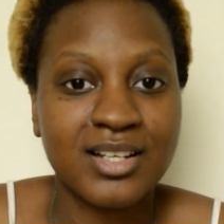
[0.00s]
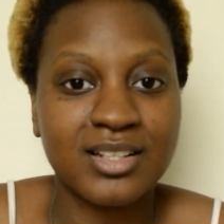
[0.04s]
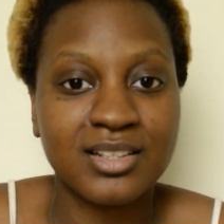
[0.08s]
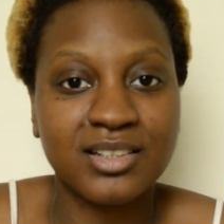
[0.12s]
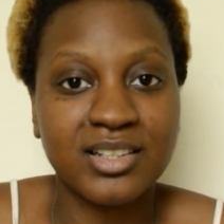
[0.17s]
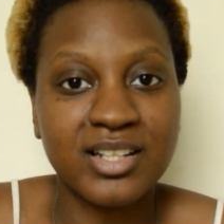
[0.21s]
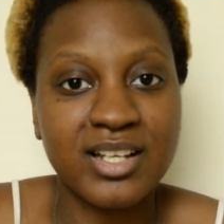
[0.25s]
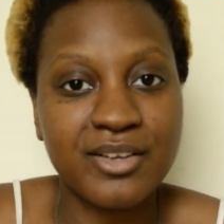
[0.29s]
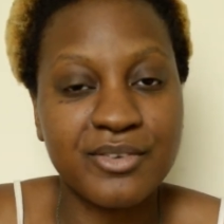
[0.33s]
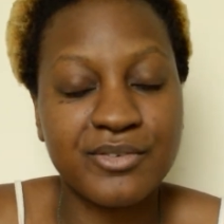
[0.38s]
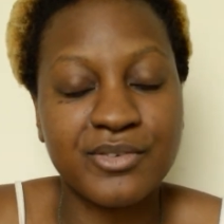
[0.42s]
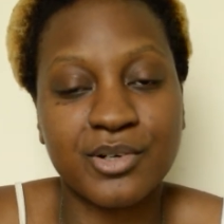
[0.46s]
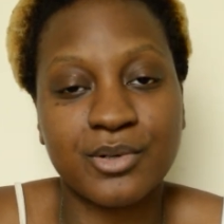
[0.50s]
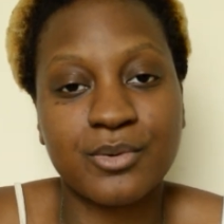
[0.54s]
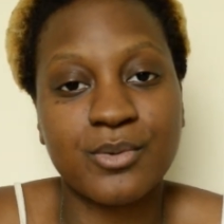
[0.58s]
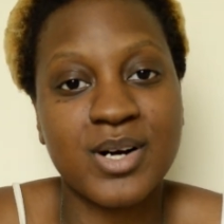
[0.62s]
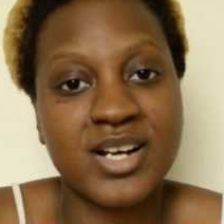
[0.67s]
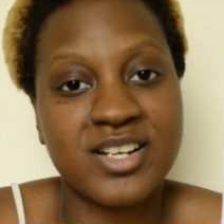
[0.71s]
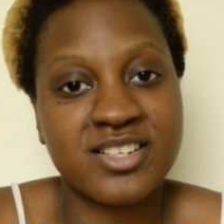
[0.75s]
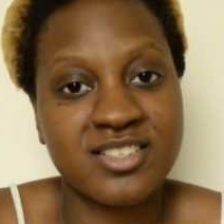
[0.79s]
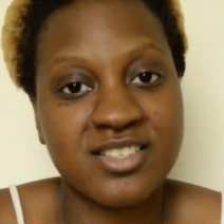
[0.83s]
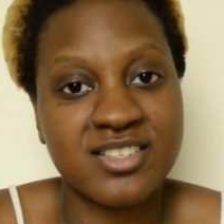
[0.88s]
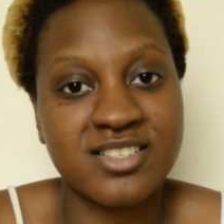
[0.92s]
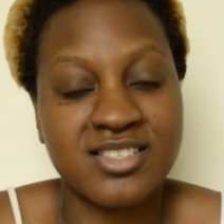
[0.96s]
leave your
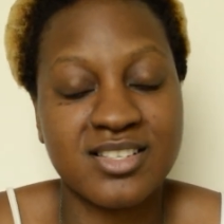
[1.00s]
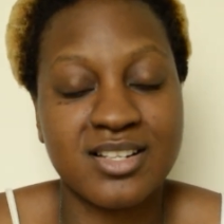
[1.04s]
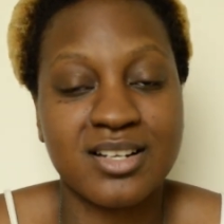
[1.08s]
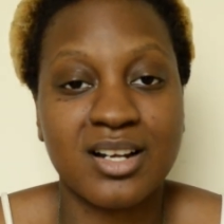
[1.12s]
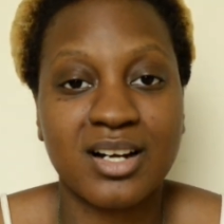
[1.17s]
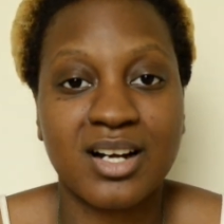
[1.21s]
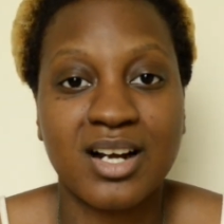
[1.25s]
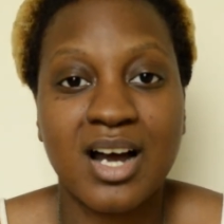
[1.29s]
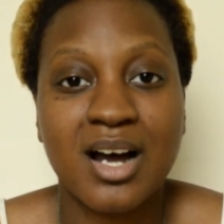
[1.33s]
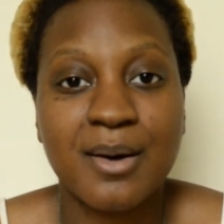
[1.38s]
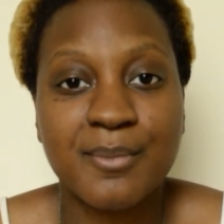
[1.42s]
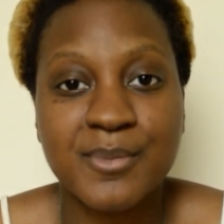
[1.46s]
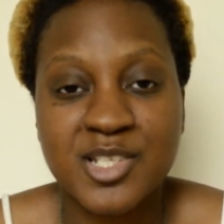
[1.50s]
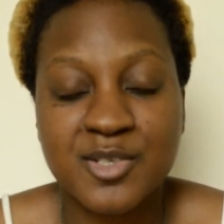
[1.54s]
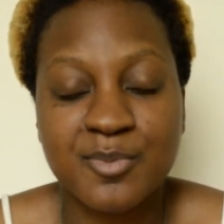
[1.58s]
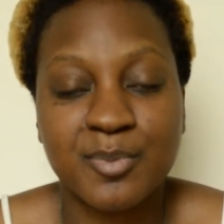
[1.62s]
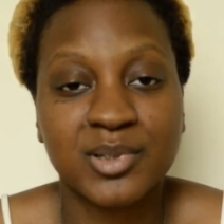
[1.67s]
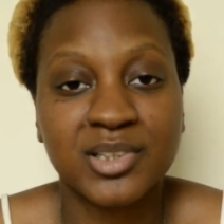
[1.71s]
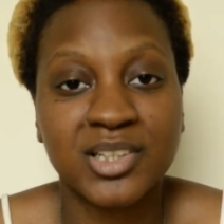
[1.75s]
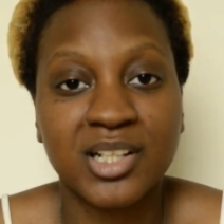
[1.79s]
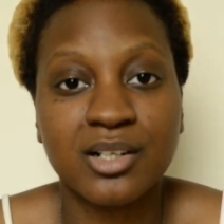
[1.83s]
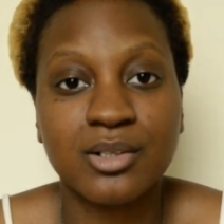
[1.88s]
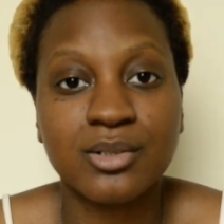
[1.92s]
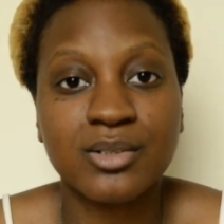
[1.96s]
questions in the comments
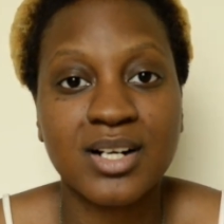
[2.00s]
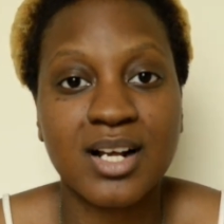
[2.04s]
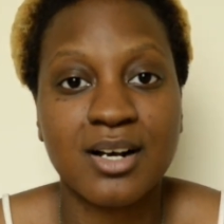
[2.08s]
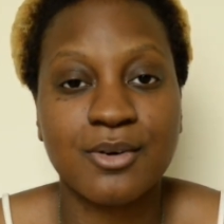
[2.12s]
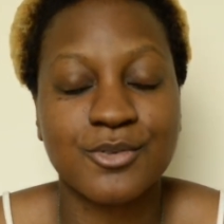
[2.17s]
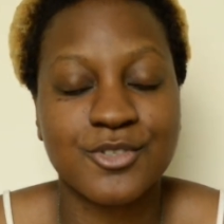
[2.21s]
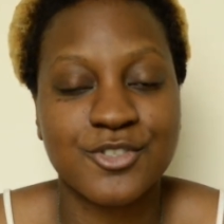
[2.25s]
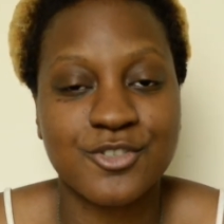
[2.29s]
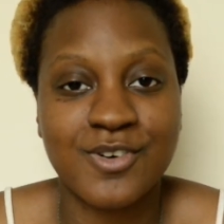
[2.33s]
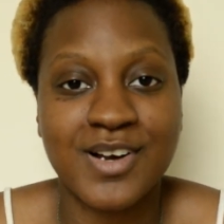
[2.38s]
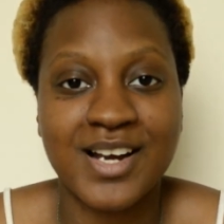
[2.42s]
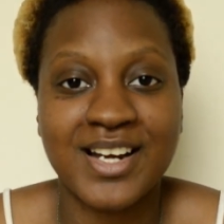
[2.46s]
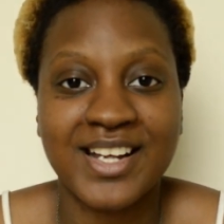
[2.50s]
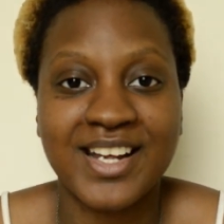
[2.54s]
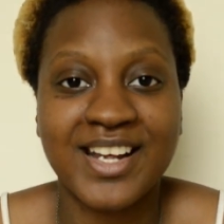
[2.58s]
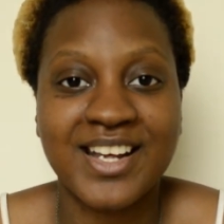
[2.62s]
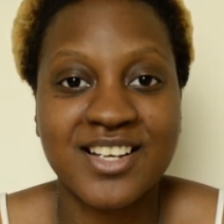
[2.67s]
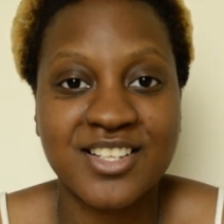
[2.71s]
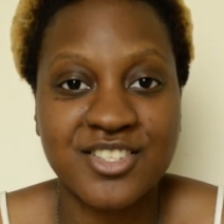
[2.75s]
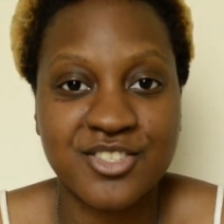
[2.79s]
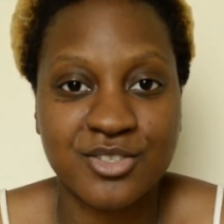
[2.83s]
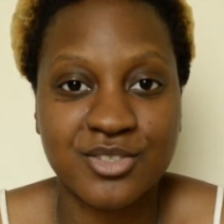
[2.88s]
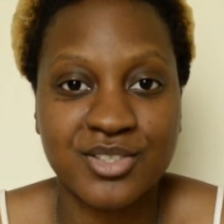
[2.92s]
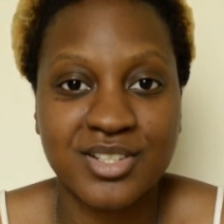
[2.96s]
below and I will try to
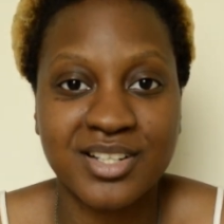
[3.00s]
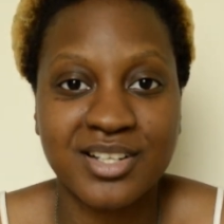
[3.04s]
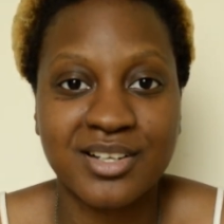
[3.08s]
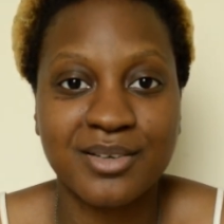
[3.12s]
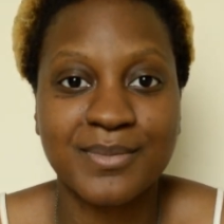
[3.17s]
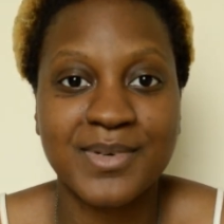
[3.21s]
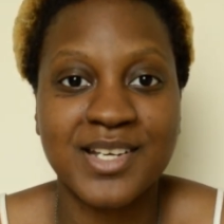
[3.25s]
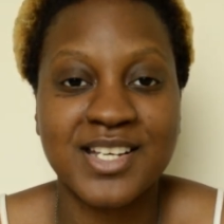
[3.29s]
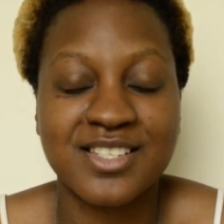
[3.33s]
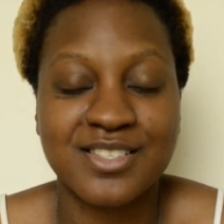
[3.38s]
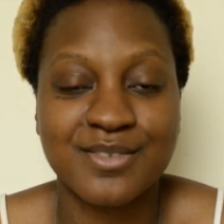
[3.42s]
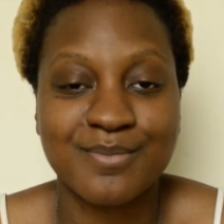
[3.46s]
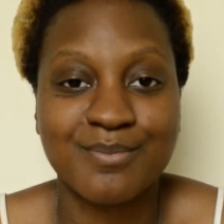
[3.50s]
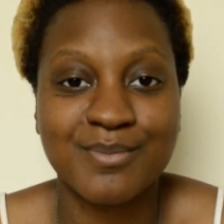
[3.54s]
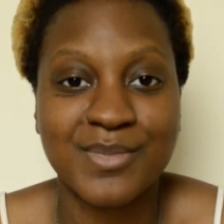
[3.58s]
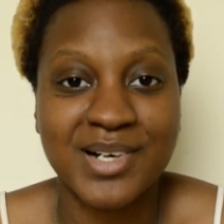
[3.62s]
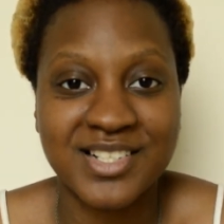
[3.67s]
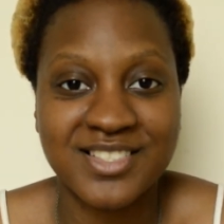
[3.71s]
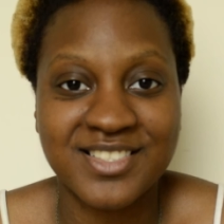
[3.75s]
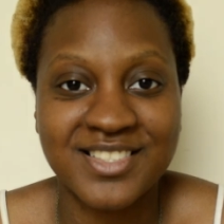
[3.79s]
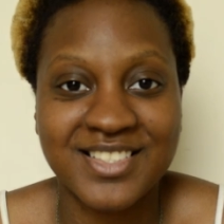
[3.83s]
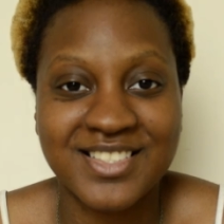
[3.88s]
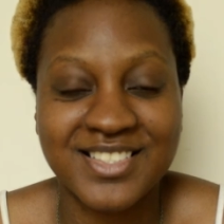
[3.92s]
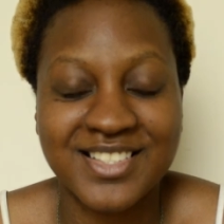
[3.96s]
answer them as
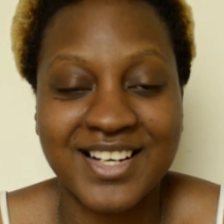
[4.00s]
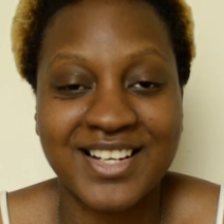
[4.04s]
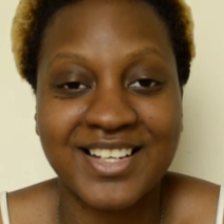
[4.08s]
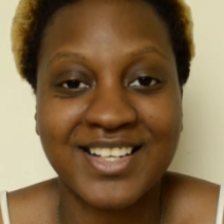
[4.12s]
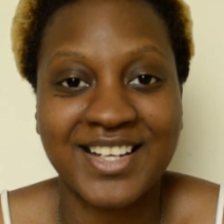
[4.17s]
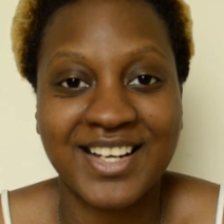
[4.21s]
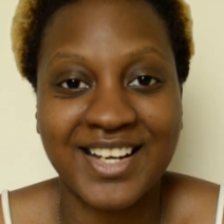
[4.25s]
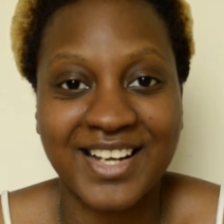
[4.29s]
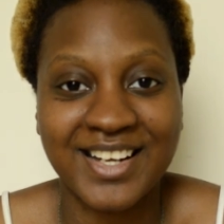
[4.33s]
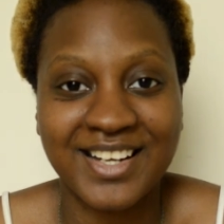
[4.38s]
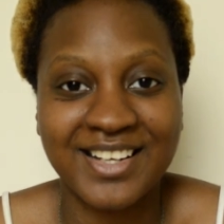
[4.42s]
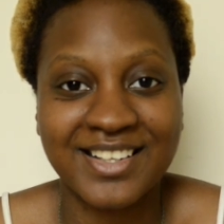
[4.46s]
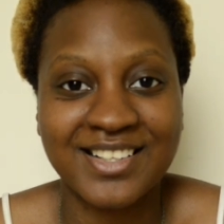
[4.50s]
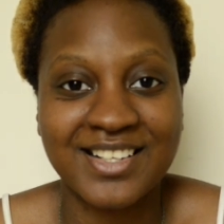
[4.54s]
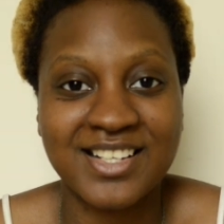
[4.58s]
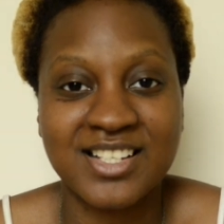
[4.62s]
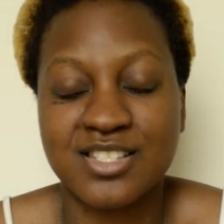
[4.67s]
much as I can,